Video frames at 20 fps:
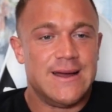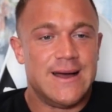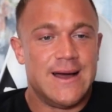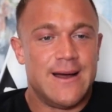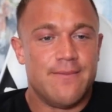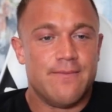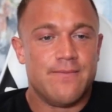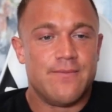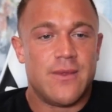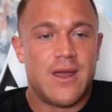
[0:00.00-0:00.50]

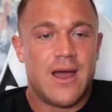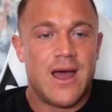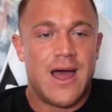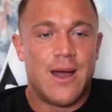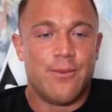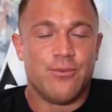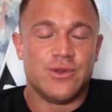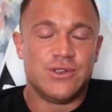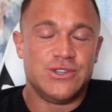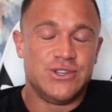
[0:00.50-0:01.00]

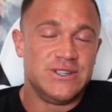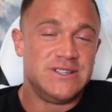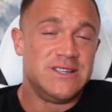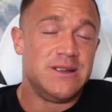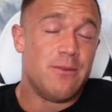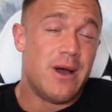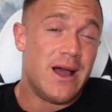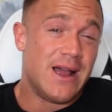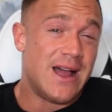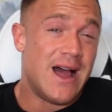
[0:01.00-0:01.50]
I'm
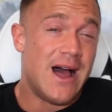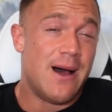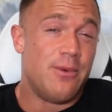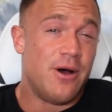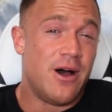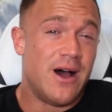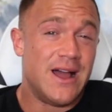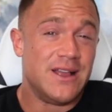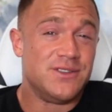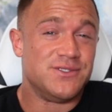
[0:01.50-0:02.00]
reducing my
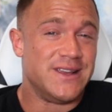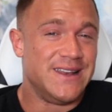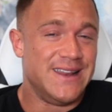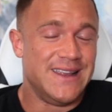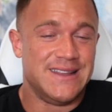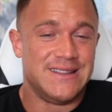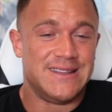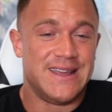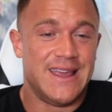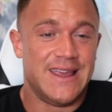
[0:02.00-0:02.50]

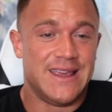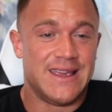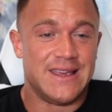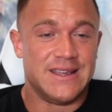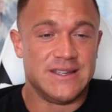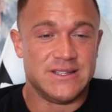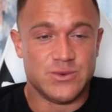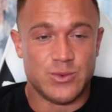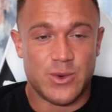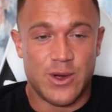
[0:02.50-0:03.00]
carbohydrate
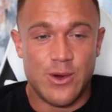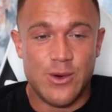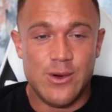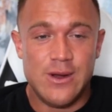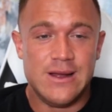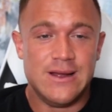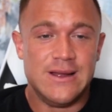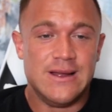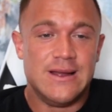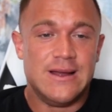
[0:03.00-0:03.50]
intake as
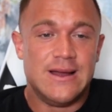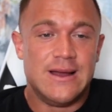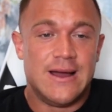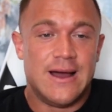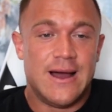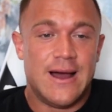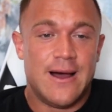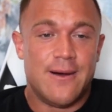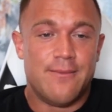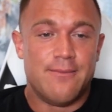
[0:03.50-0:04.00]
well,
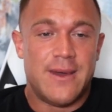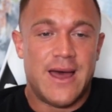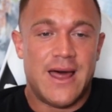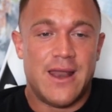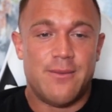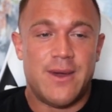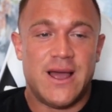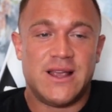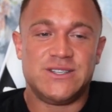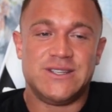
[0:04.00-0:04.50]
and
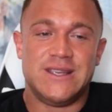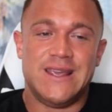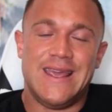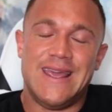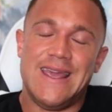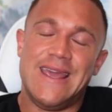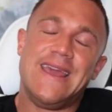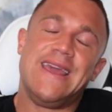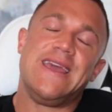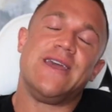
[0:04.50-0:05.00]
I'm actually
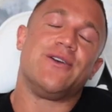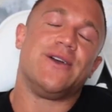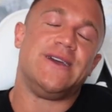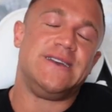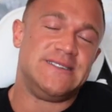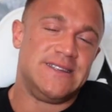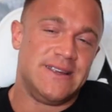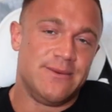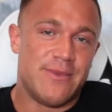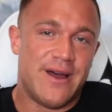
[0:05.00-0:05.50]

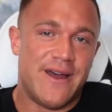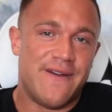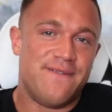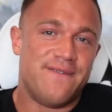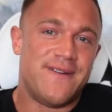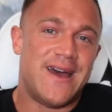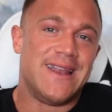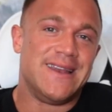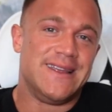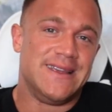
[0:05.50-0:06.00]
increasing my
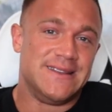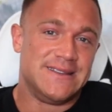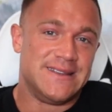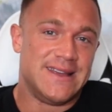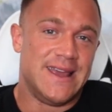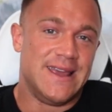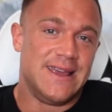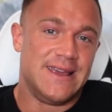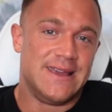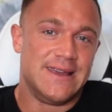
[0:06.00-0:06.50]
fat
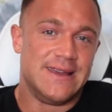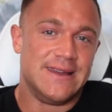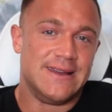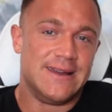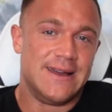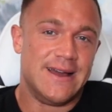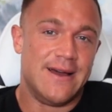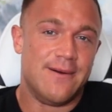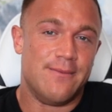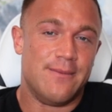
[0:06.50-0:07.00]
intake
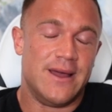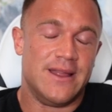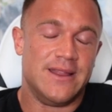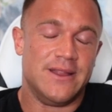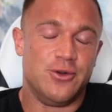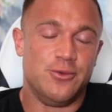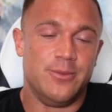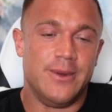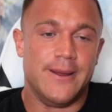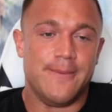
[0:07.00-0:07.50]
a
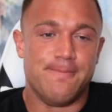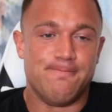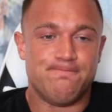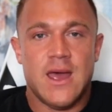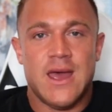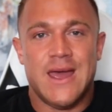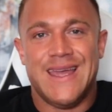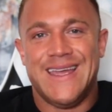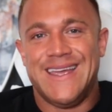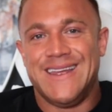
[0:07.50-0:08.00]
little bit.
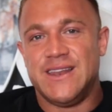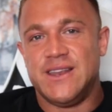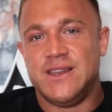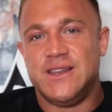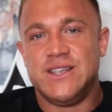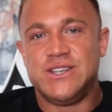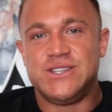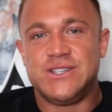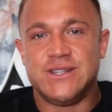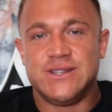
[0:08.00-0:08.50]
In
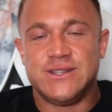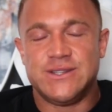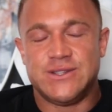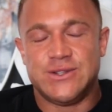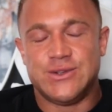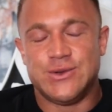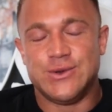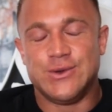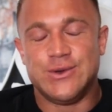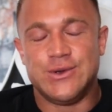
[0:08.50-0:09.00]
addition
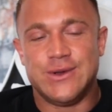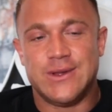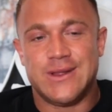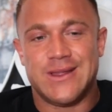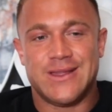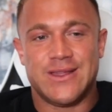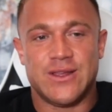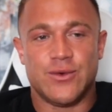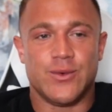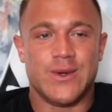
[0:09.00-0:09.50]
to
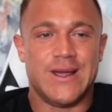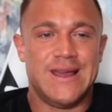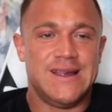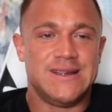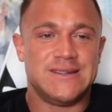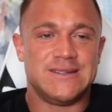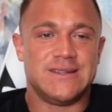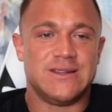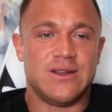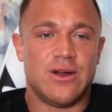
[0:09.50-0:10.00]
the
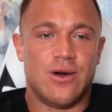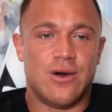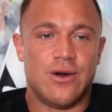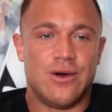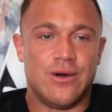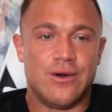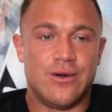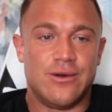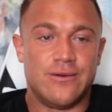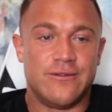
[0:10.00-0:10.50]
reason
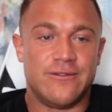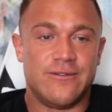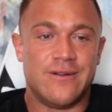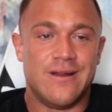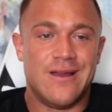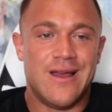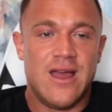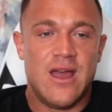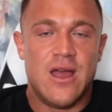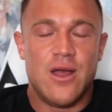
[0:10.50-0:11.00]

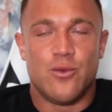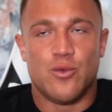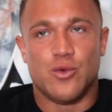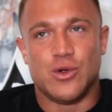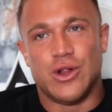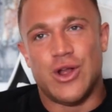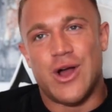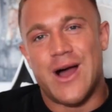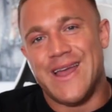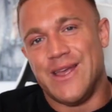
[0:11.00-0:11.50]
of
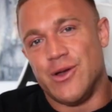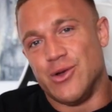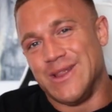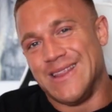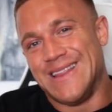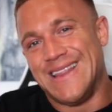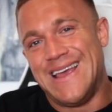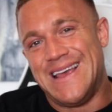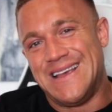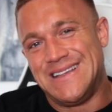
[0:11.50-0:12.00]
relying
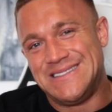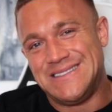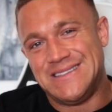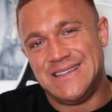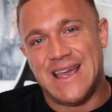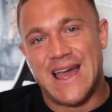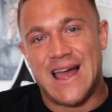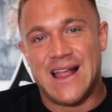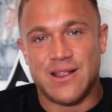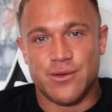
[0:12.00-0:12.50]
on
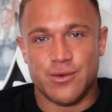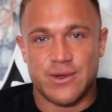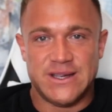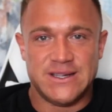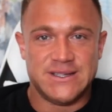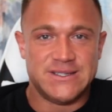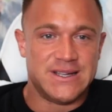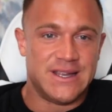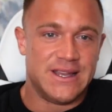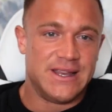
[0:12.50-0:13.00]
less
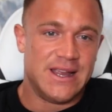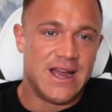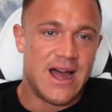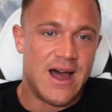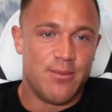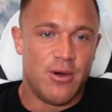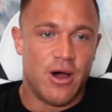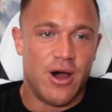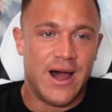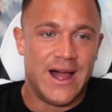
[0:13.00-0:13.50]
calories and
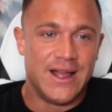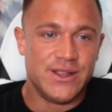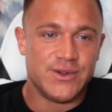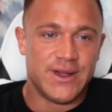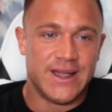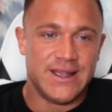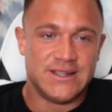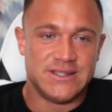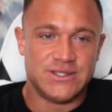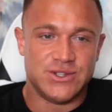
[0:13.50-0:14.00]

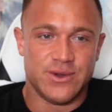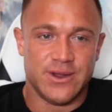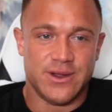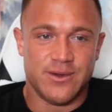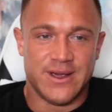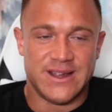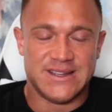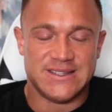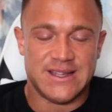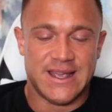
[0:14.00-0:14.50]
carbohydrates
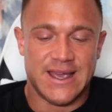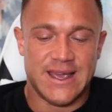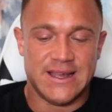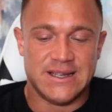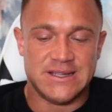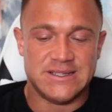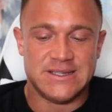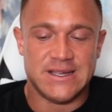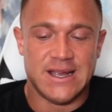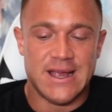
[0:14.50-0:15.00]
during rest
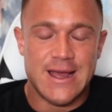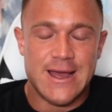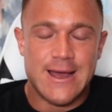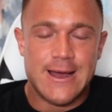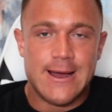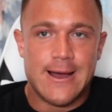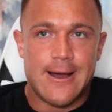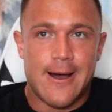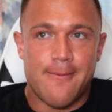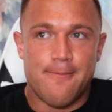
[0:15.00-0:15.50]
days,
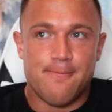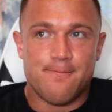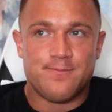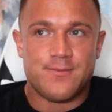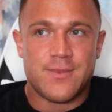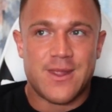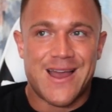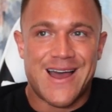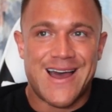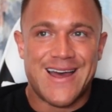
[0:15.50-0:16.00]

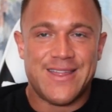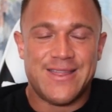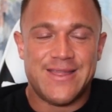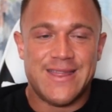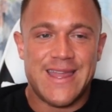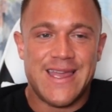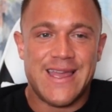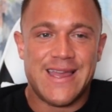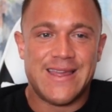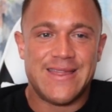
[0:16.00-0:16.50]
I
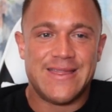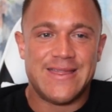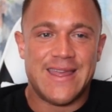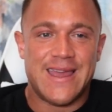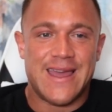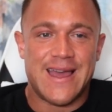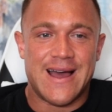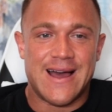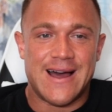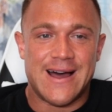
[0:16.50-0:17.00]
think
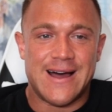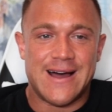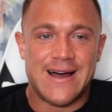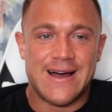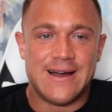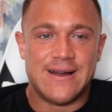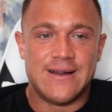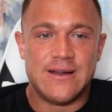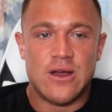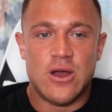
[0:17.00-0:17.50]
there
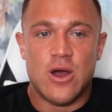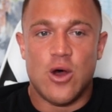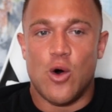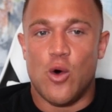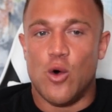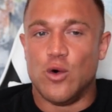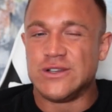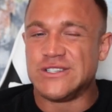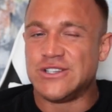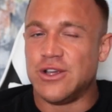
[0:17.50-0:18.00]
are
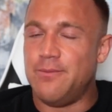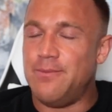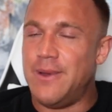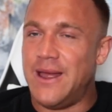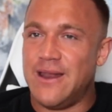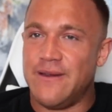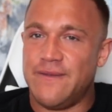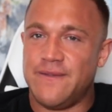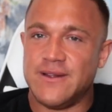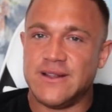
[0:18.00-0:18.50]
also
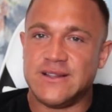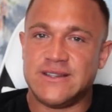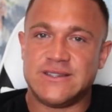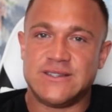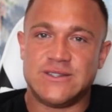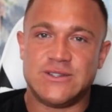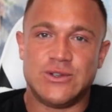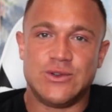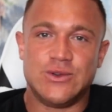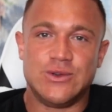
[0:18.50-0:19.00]

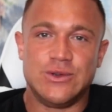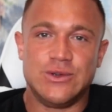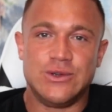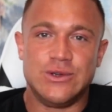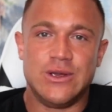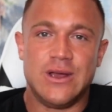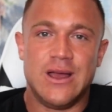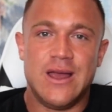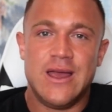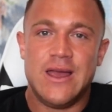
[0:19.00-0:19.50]
benefits
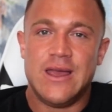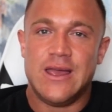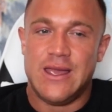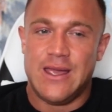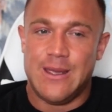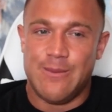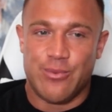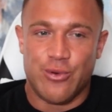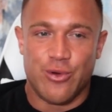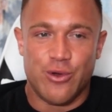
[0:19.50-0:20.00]
to
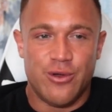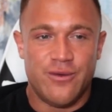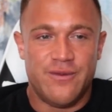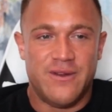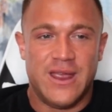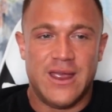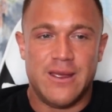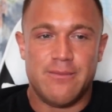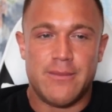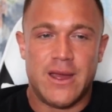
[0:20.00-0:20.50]

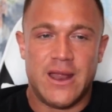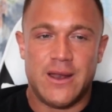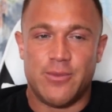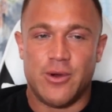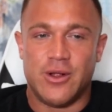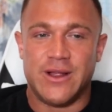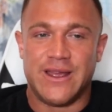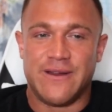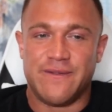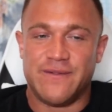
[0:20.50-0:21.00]
improving
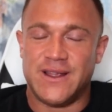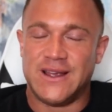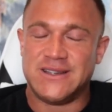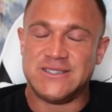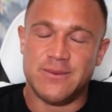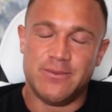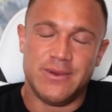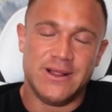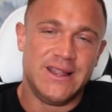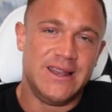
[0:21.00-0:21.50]
metabolic
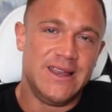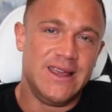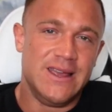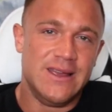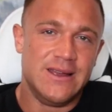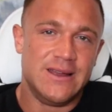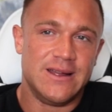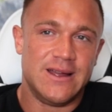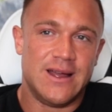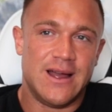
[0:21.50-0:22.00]

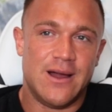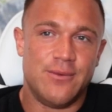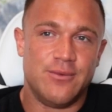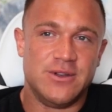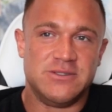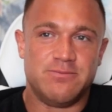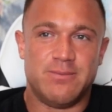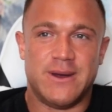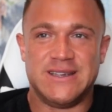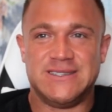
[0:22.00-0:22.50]
flexibility,
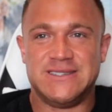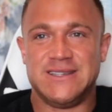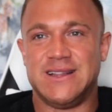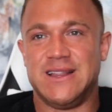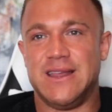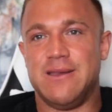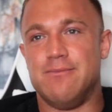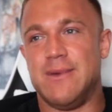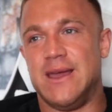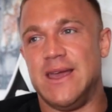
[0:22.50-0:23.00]
which
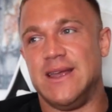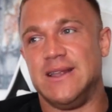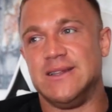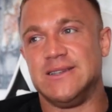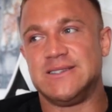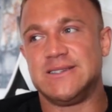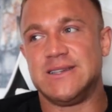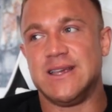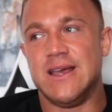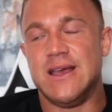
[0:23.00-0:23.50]
basically
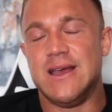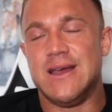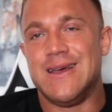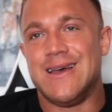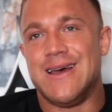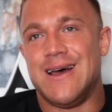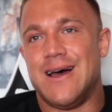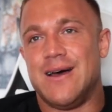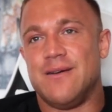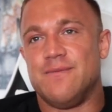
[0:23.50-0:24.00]
means
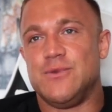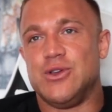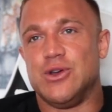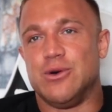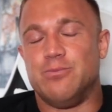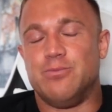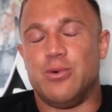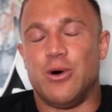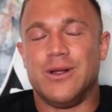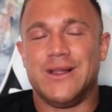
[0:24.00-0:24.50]

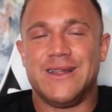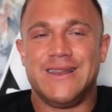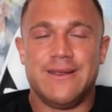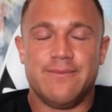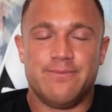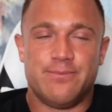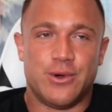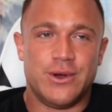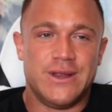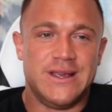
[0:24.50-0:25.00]
your
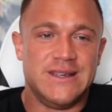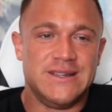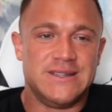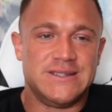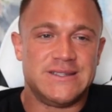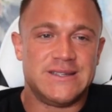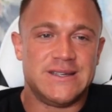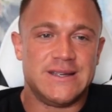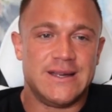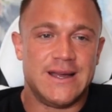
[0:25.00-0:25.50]

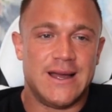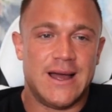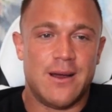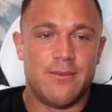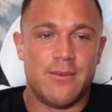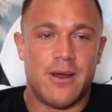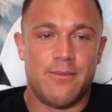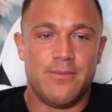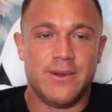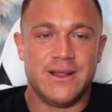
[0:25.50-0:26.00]
body's
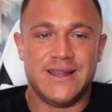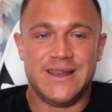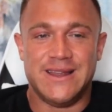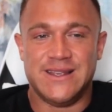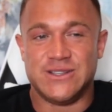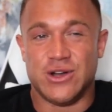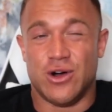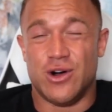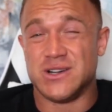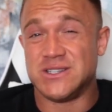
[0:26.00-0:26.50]

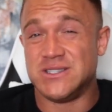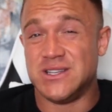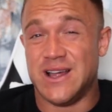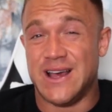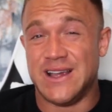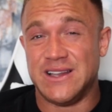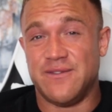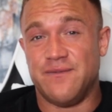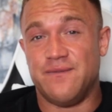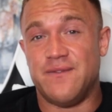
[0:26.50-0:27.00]
ability to
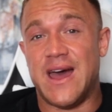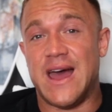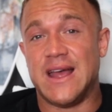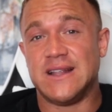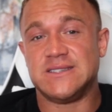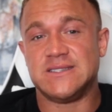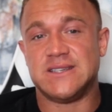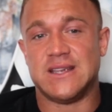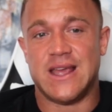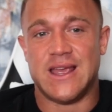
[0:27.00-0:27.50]
oxidize
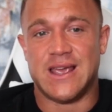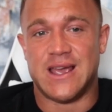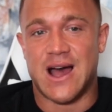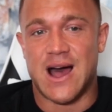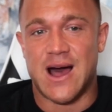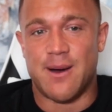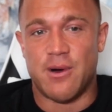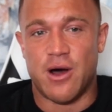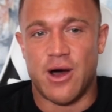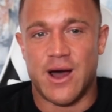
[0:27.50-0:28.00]
fats and
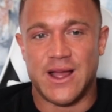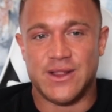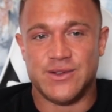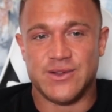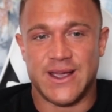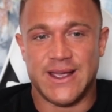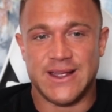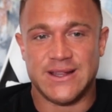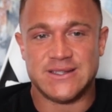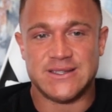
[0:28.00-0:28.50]

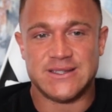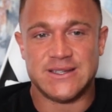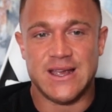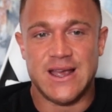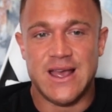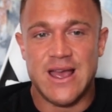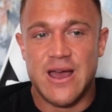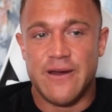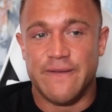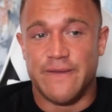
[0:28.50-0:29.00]
carbohydrates
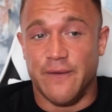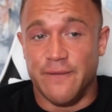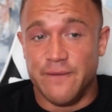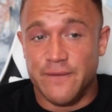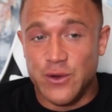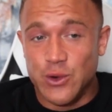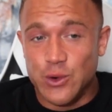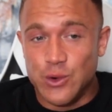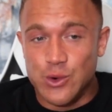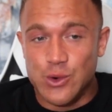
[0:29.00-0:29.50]
for
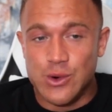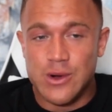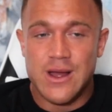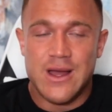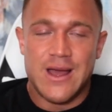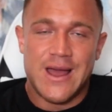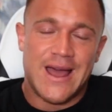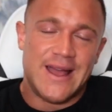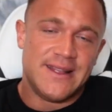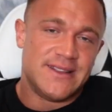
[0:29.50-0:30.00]
fuel
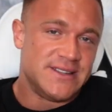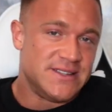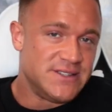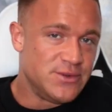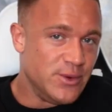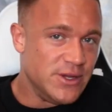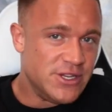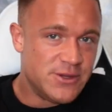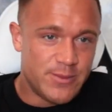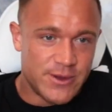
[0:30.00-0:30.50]
and to
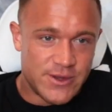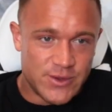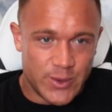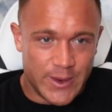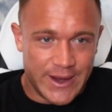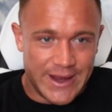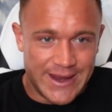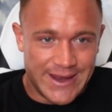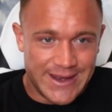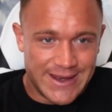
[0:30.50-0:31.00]
switch
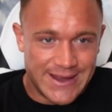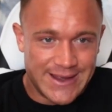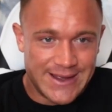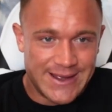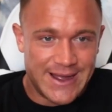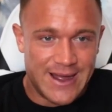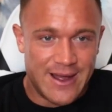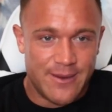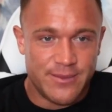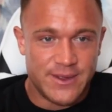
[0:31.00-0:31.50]
between
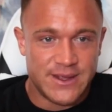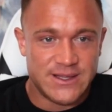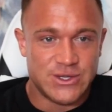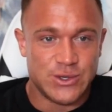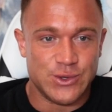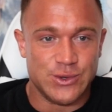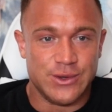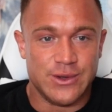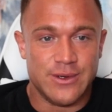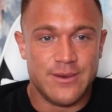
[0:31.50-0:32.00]
the
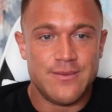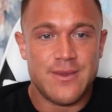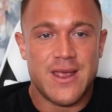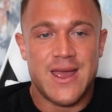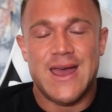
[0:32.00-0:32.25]
two.